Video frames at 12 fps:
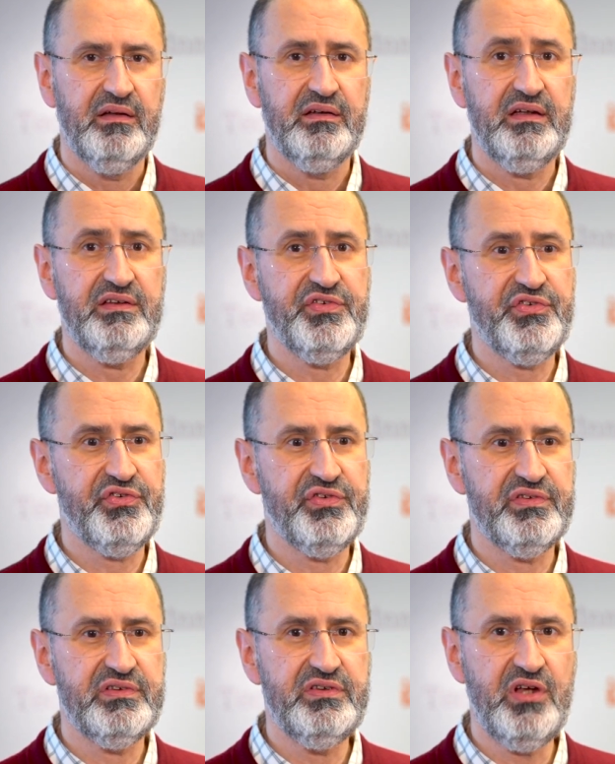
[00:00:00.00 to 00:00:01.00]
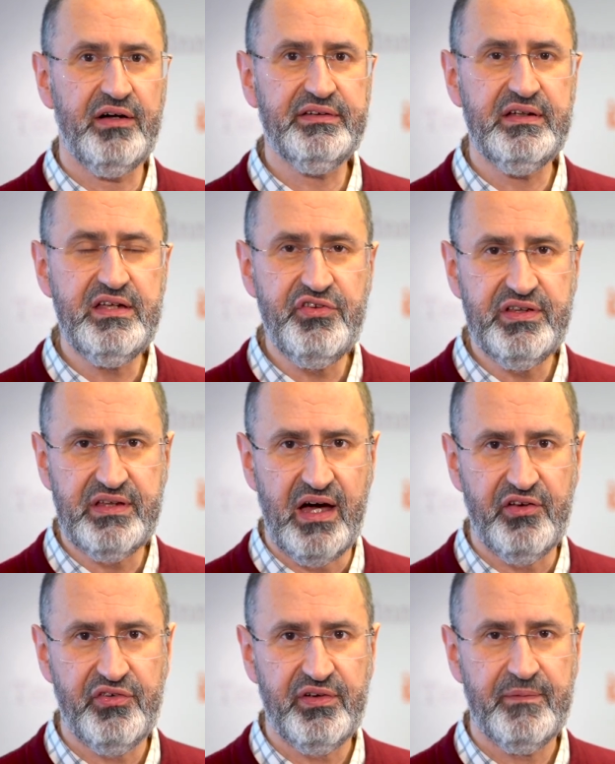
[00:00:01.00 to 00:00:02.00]
It's not an easy
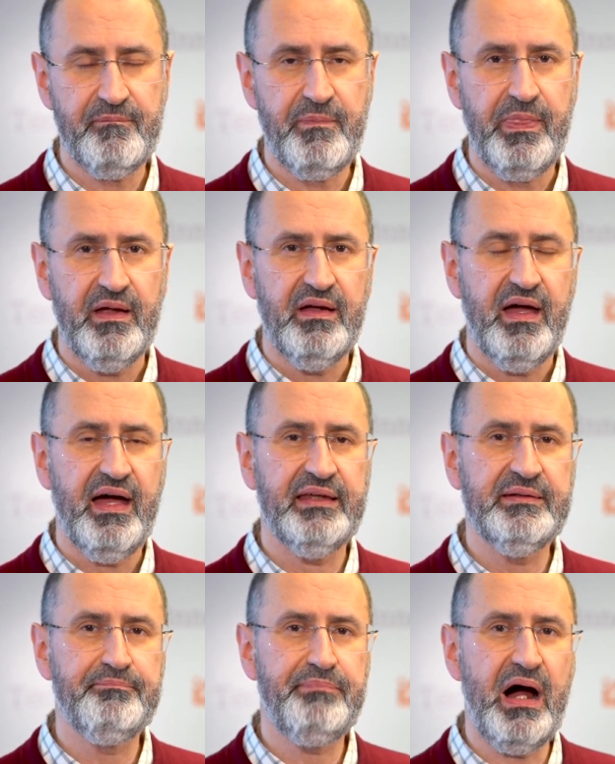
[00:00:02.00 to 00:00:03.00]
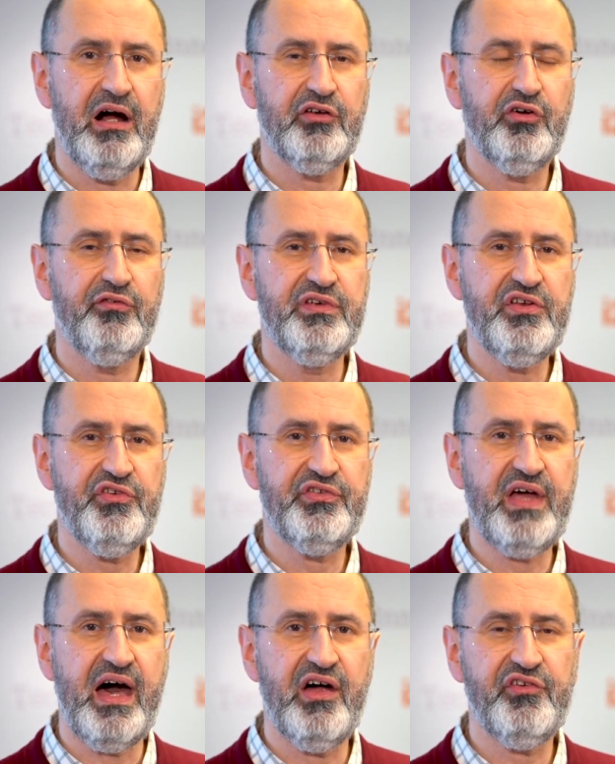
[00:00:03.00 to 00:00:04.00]
task. And part of this
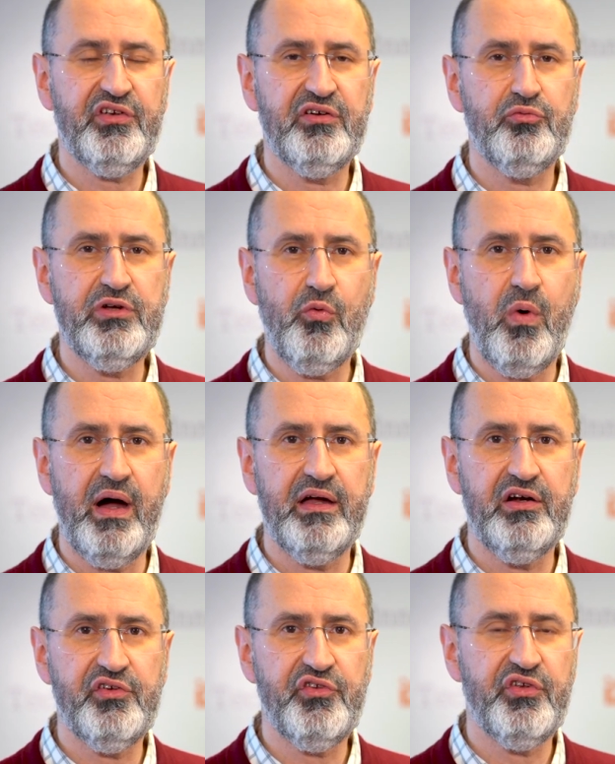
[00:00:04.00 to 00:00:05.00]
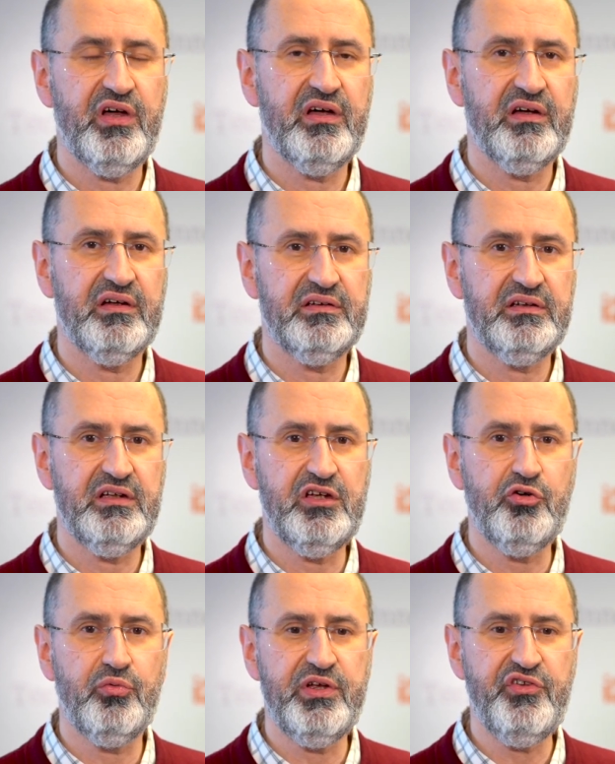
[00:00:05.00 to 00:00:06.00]
task requires
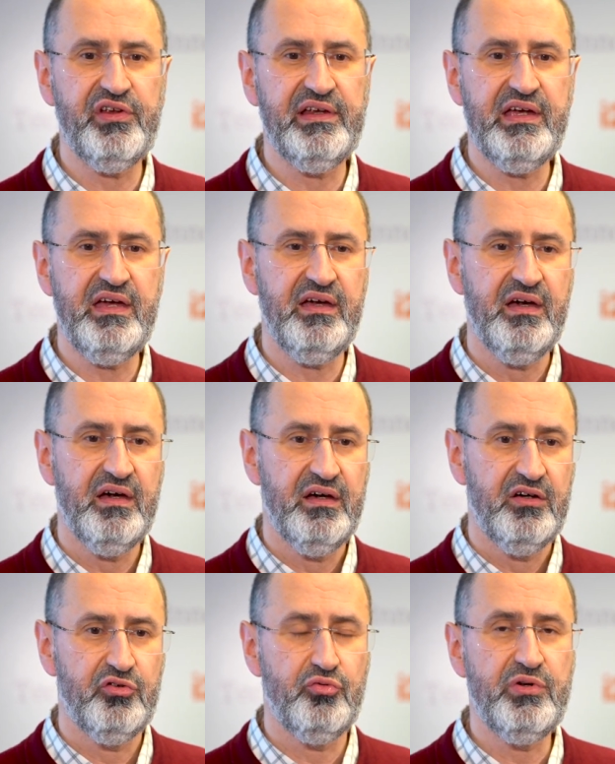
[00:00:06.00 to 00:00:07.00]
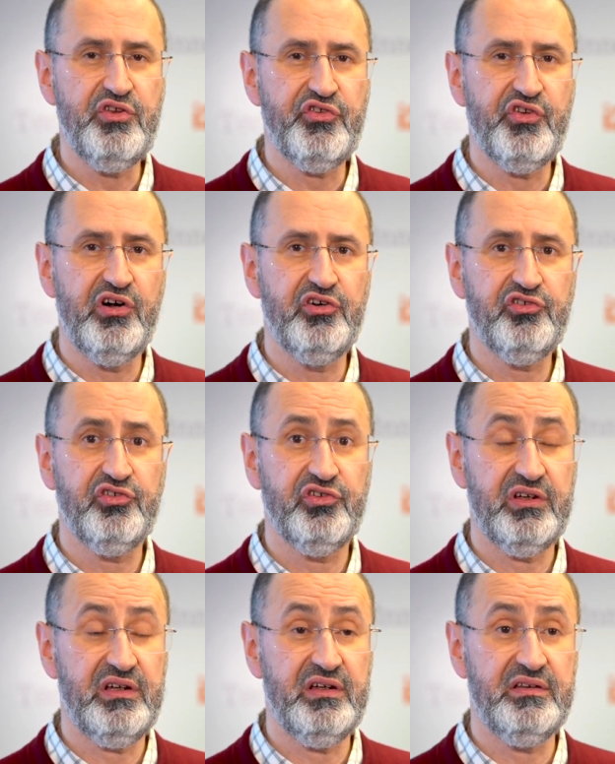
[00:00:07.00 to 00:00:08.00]
increasingly
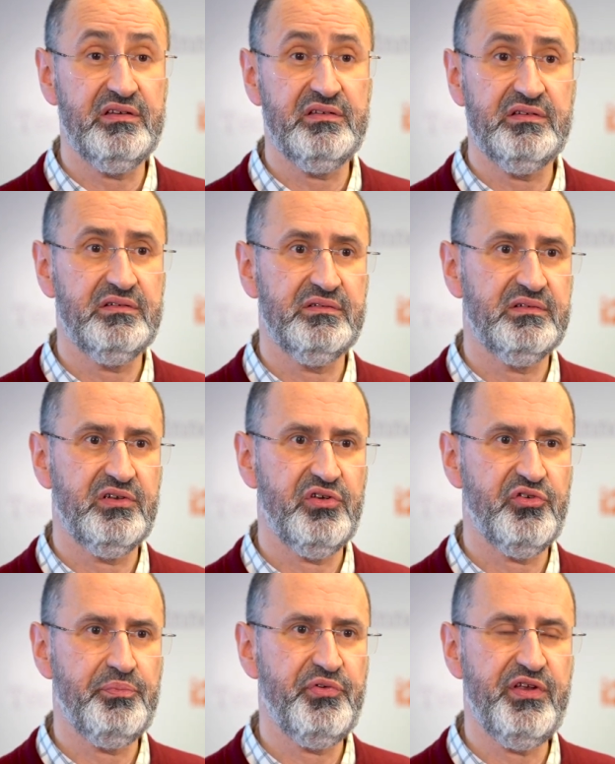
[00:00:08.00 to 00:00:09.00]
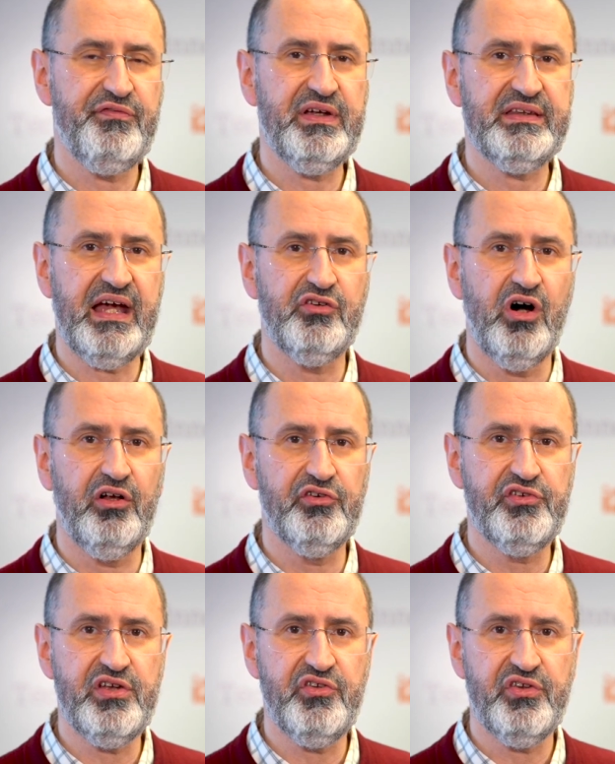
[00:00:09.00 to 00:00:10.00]
research in specific
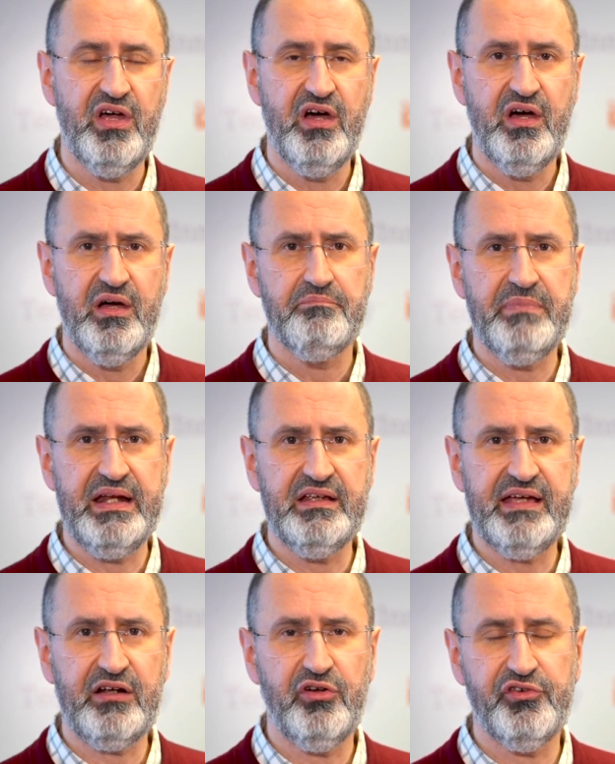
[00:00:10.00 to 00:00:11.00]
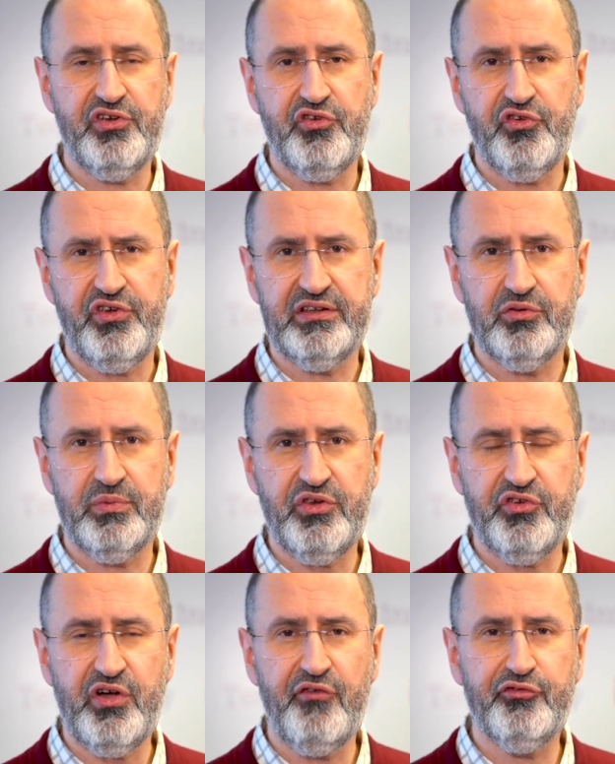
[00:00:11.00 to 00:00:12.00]
technologies, many technologies associated
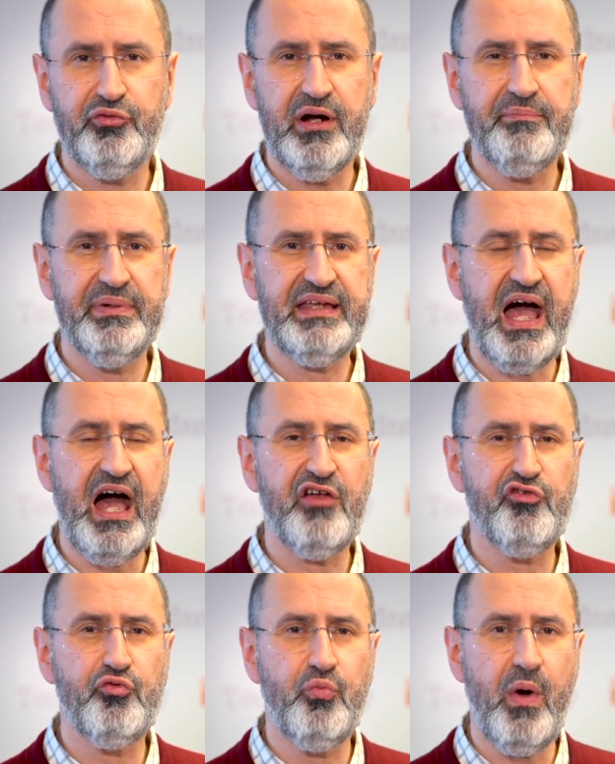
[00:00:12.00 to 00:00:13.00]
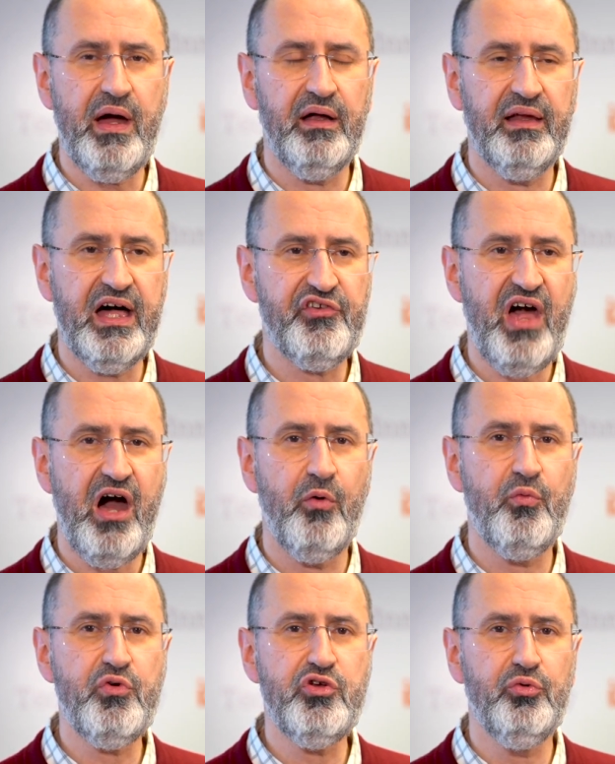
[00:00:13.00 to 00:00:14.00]
with software, but as well as
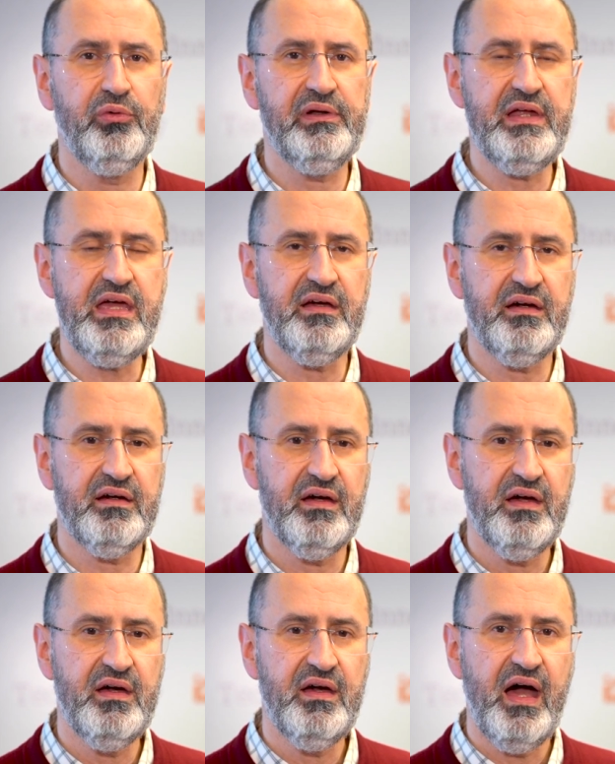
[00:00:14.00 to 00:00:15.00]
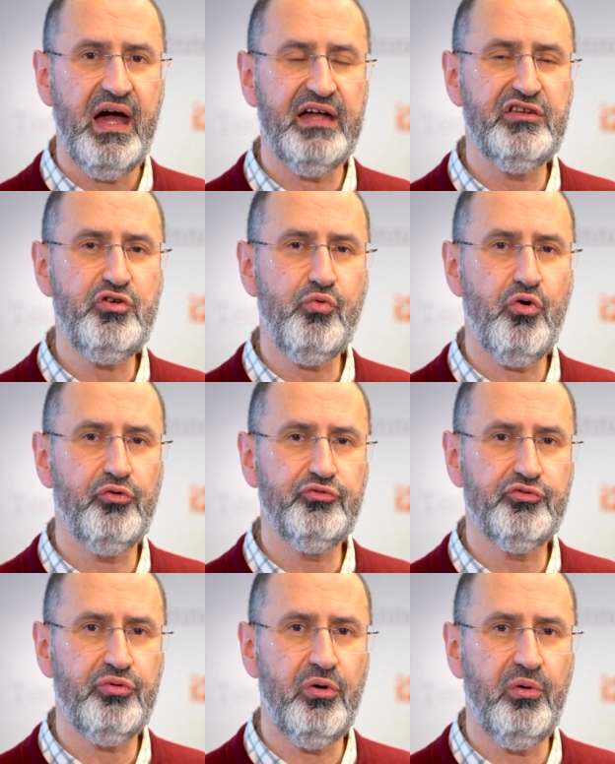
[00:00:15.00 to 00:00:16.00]
how you link and you
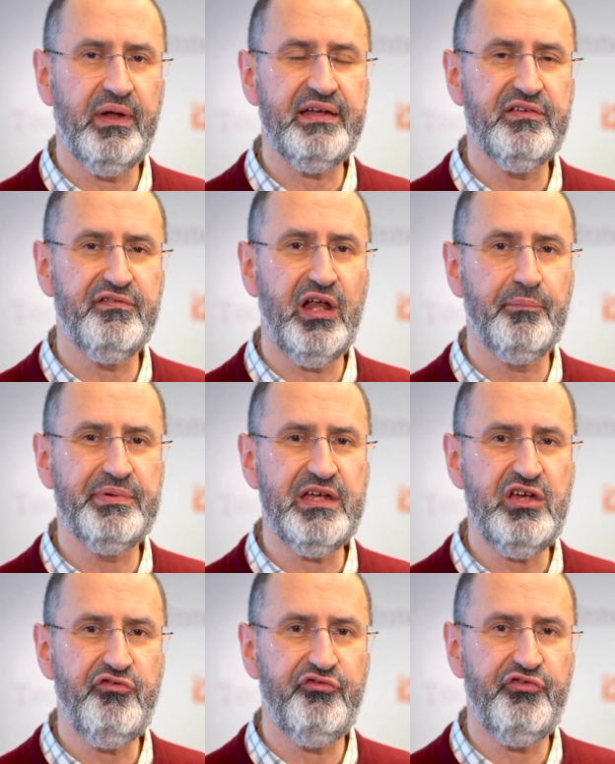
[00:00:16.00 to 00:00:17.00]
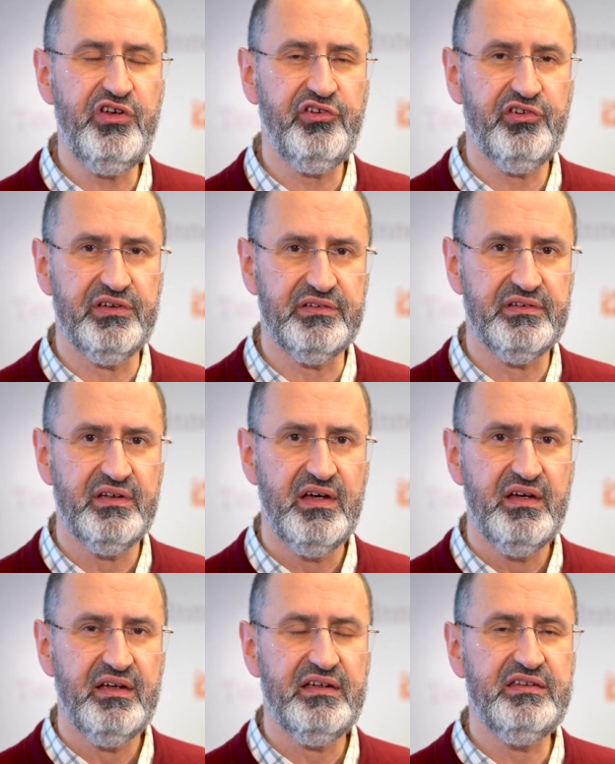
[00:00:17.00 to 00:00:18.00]
control and develop efficient,
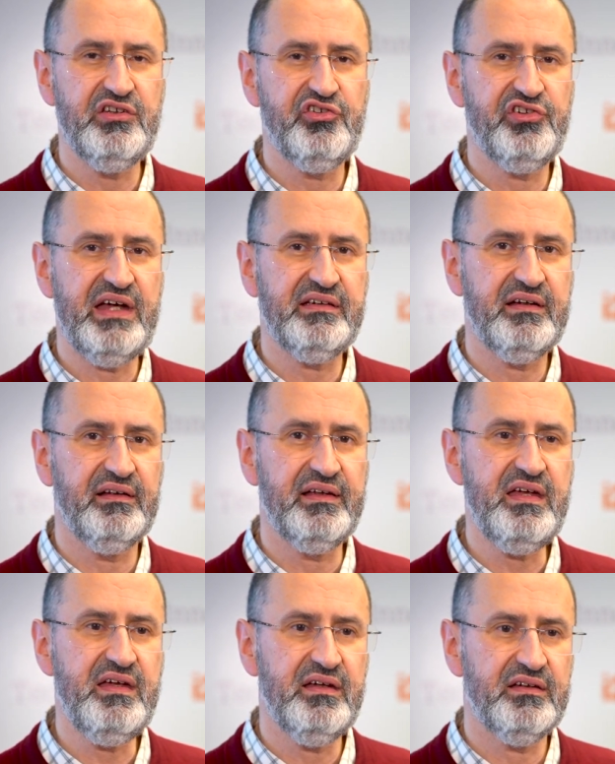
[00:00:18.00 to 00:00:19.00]
energetically